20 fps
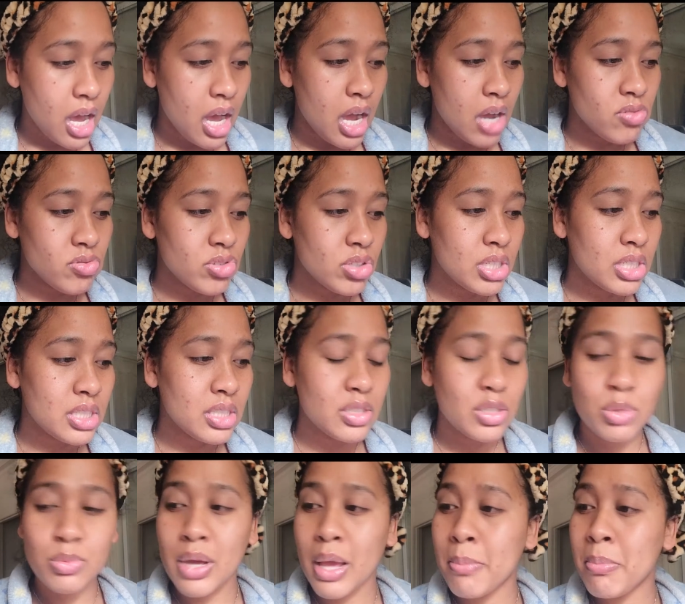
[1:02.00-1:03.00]
I'm gonna
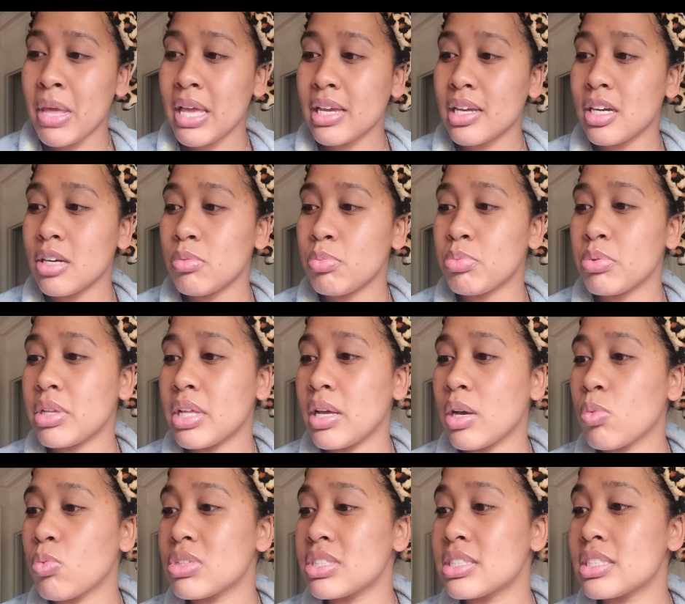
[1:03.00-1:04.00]
do my makeup
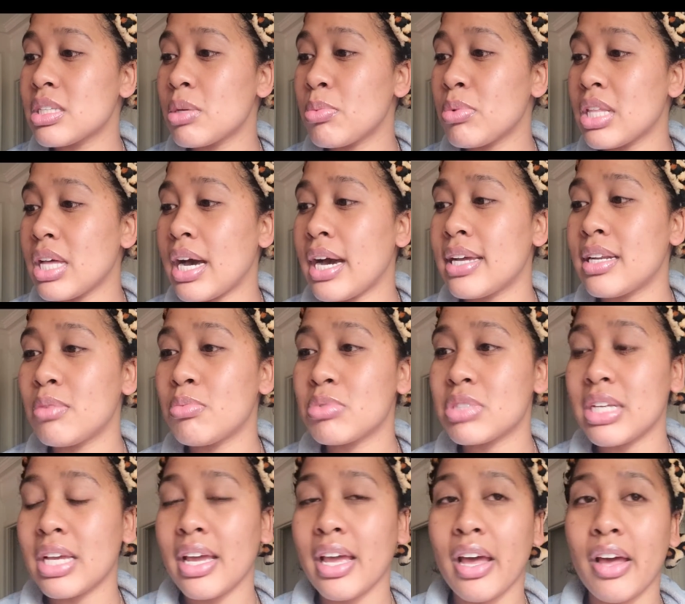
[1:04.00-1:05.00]
with some of the
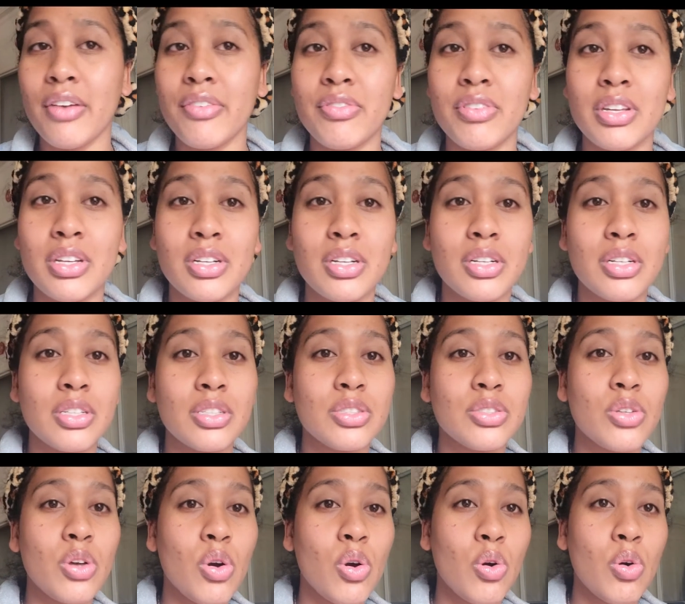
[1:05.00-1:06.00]
items I have here.
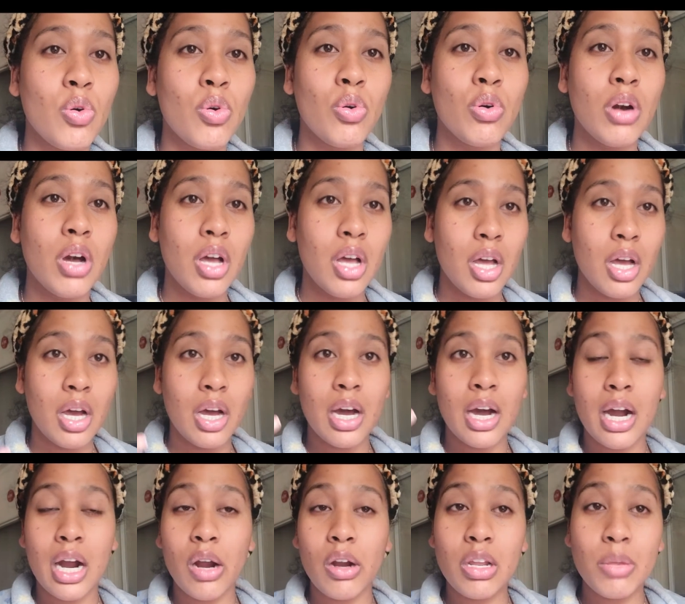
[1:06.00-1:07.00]
So
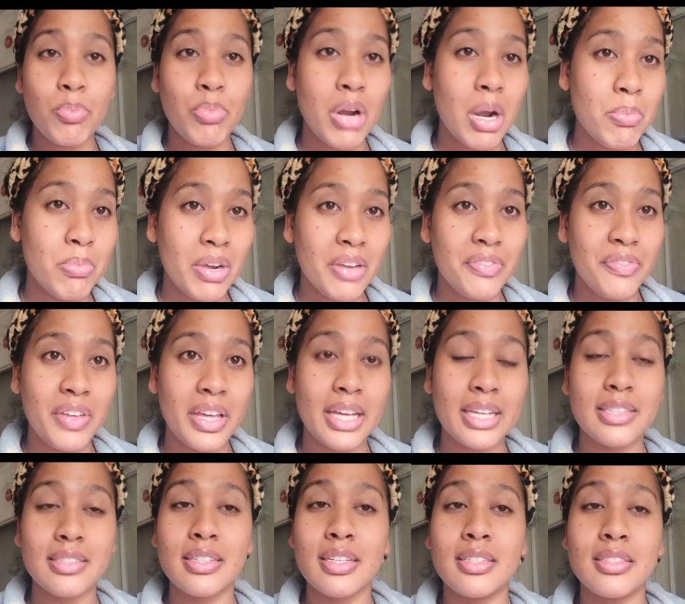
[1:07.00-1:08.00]
I already prepped my
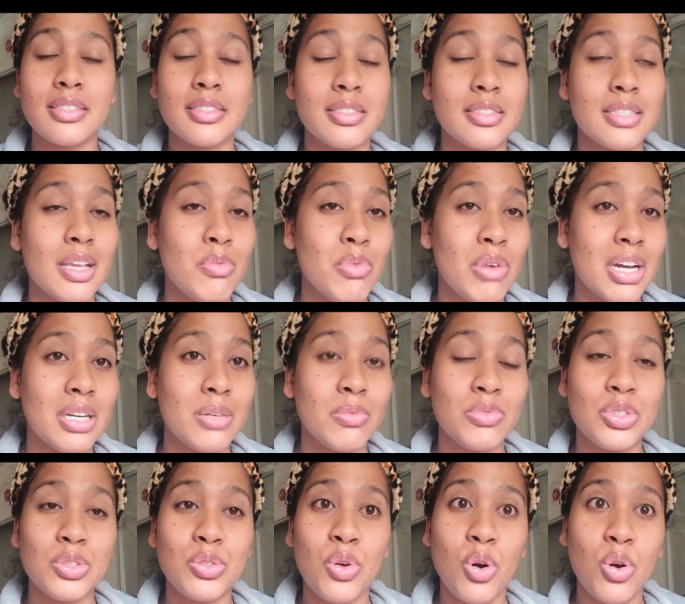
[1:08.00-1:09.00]
face. It's the same
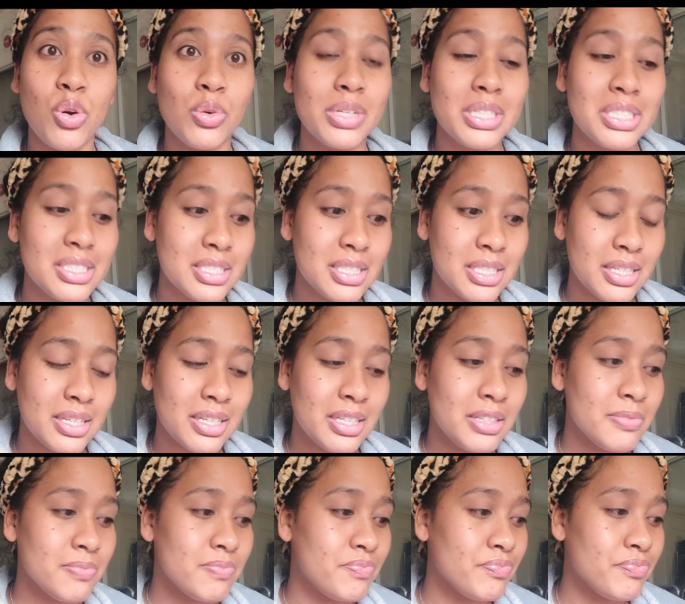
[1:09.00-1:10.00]
items you always
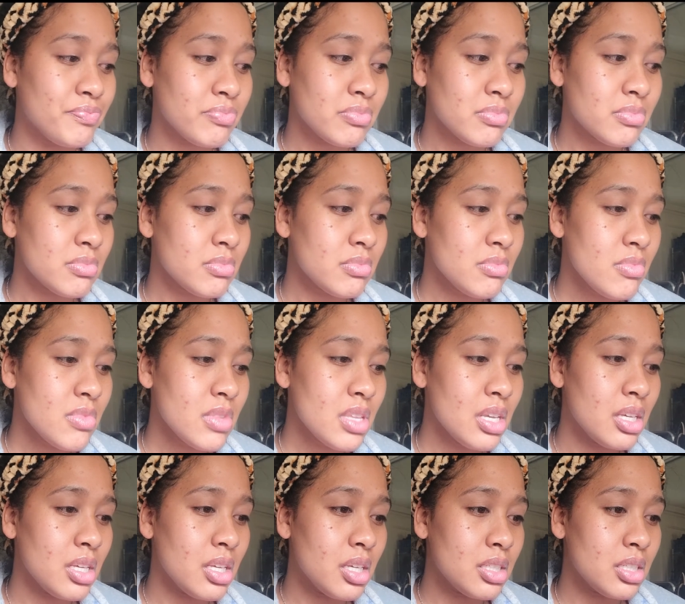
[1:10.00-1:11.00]
see,
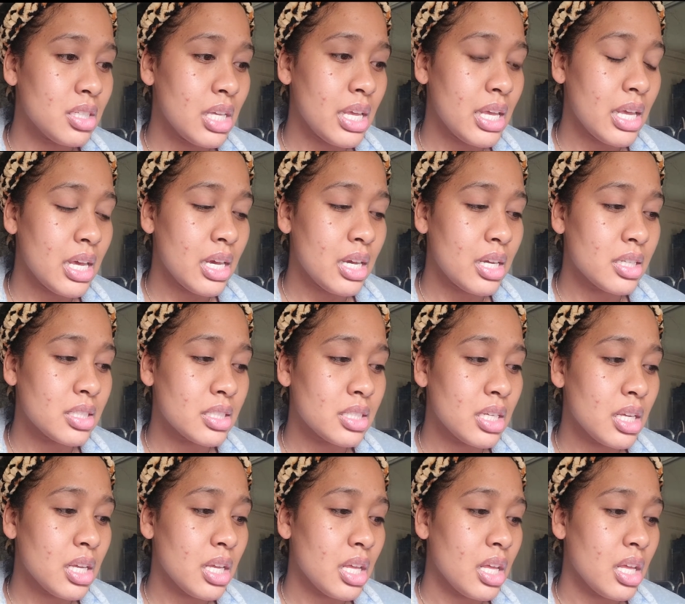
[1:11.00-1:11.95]
and